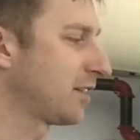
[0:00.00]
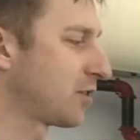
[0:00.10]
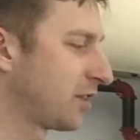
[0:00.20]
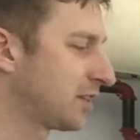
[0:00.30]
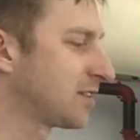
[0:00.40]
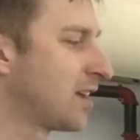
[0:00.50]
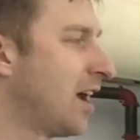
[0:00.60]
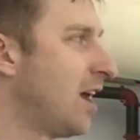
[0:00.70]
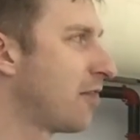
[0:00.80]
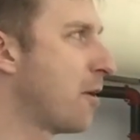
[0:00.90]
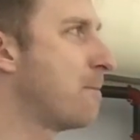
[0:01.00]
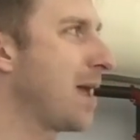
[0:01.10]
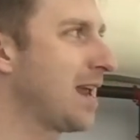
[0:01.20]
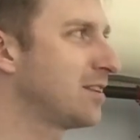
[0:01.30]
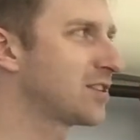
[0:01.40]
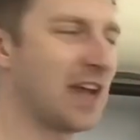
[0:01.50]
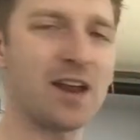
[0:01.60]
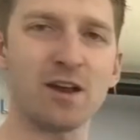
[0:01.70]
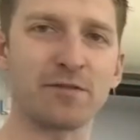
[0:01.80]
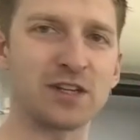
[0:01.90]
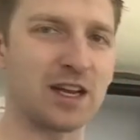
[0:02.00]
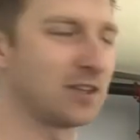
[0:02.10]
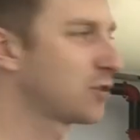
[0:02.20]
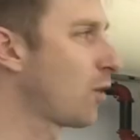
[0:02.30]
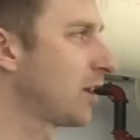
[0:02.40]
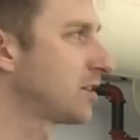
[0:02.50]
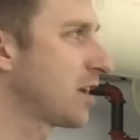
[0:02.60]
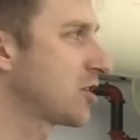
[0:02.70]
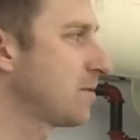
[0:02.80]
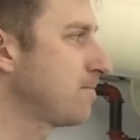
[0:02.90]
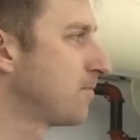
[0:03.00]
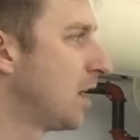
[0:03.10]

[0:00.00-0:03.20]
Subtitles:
So this is the main set of today's squad session.